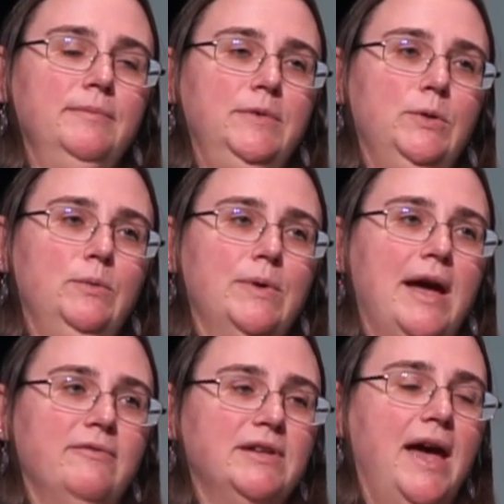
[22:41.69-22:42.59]
You
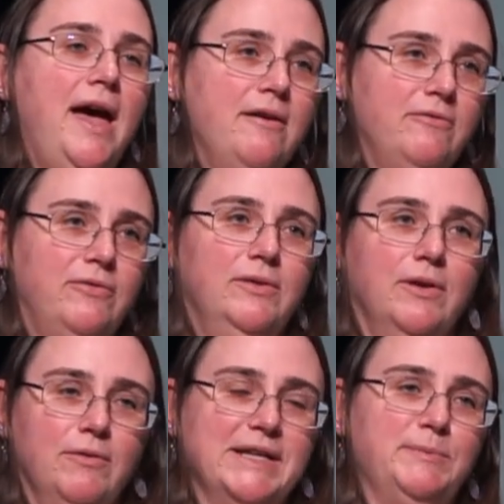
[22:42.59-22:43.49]
have to have
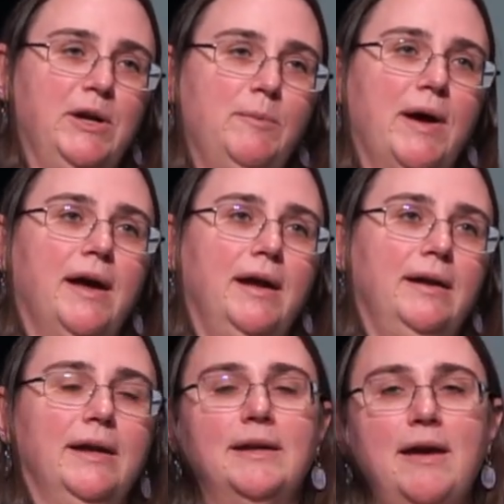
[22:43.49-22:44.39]
a Raspberry Pi
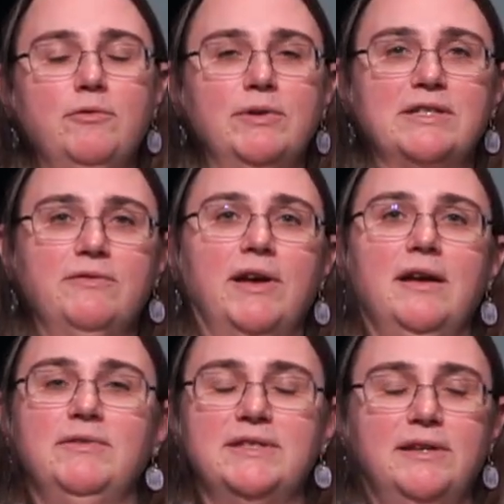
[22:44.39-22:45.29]
and have a
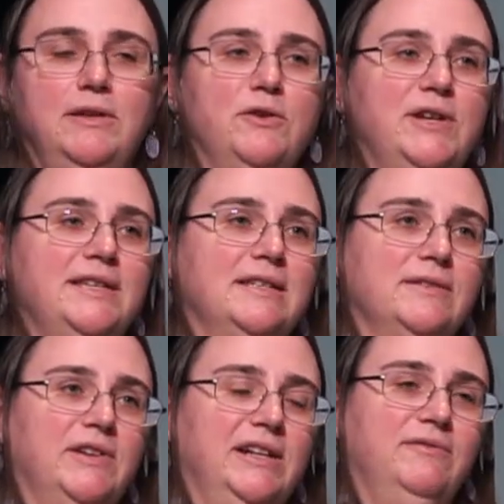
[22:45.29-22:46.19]
RISC-V, and suddenly your desk is
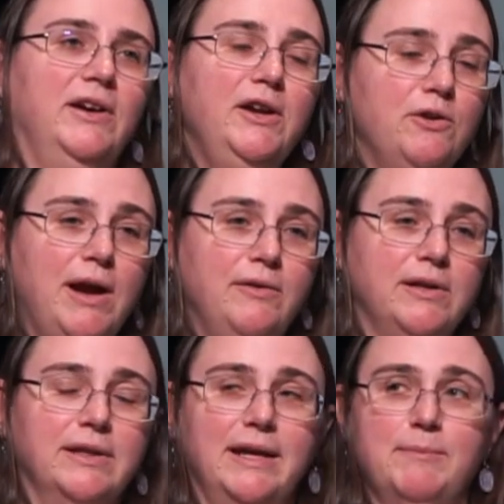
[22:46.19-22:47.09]
very, very
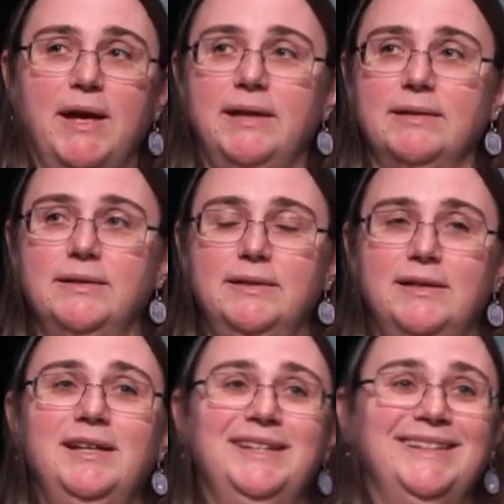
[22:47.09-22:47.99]
crowded, like mine.
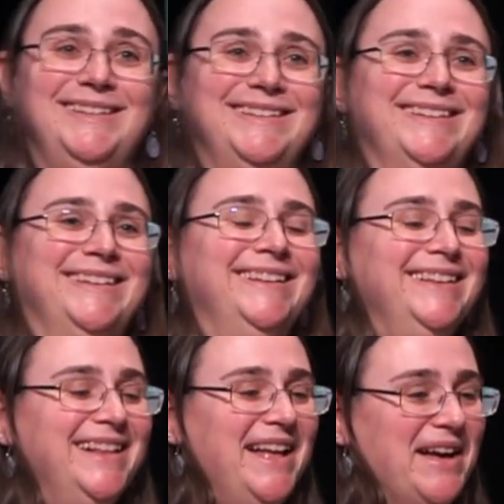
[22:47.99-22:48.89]

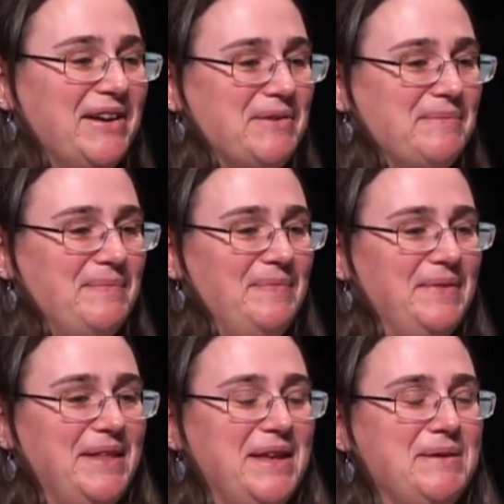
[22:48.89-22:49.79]

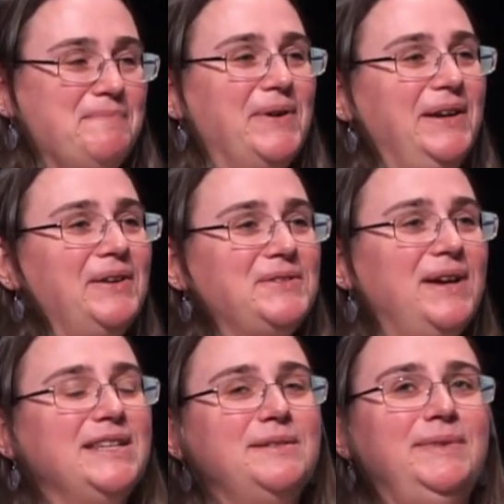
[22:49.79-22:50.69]
But it also
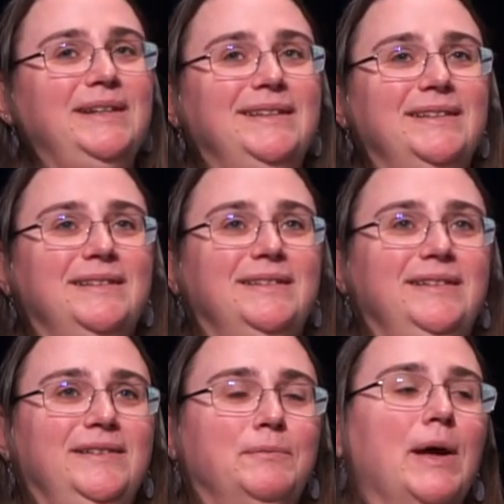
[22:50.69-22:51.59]
has to be
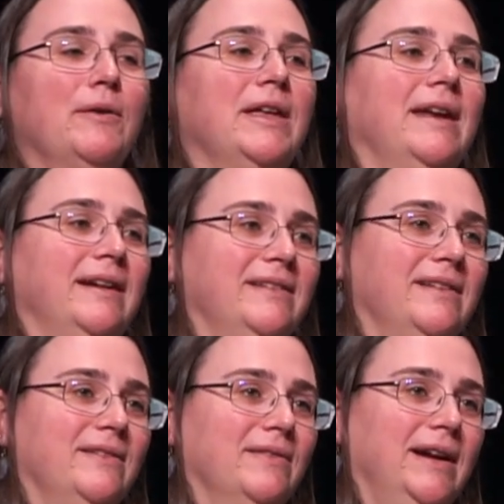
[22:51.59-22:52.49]
well
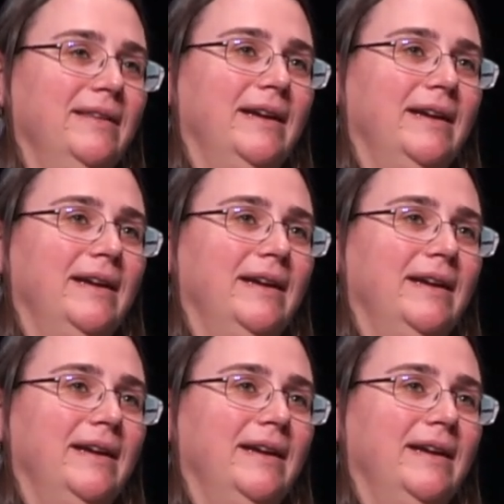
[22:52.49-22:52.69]
connected, right?